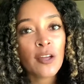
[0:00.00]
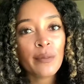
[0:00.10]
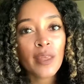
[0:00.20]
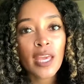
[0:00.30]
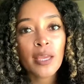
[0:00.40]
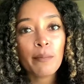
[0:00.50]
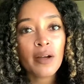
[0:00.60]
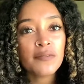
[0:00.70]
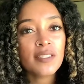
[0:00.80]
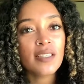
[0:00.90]
the 8
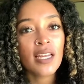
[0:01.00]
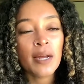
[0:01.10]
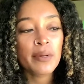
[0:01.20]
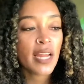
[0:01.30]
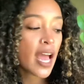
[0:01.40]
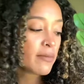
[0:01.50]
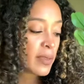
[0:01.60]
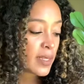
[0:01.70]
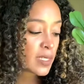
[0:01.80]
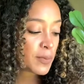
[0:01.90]
months that I've been having
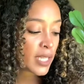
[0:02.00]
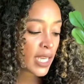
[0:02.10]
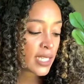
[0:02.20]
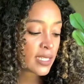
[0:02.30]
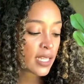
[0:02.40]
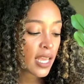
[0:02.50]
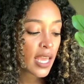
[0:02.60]
this plant